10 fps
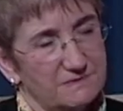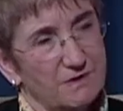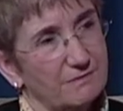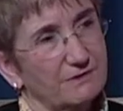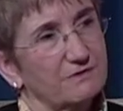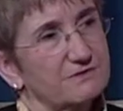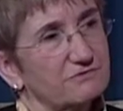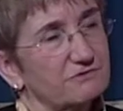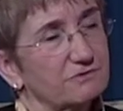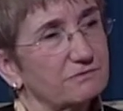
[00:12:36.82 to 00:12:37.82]
is probably also
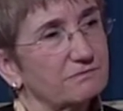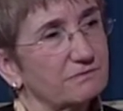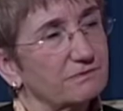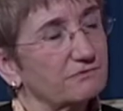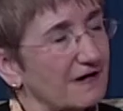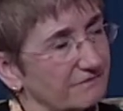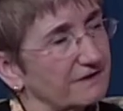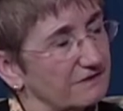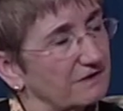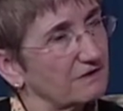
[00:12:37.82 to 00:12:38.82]
true for
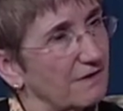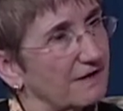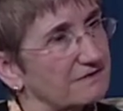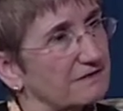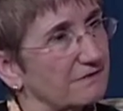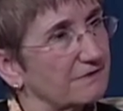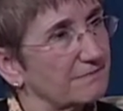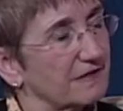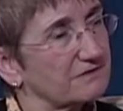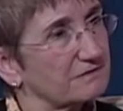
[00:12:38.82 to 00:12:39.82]
traveling in the U.S., I would
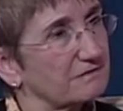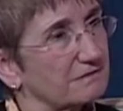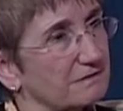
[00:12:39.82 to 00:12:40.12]
imagine.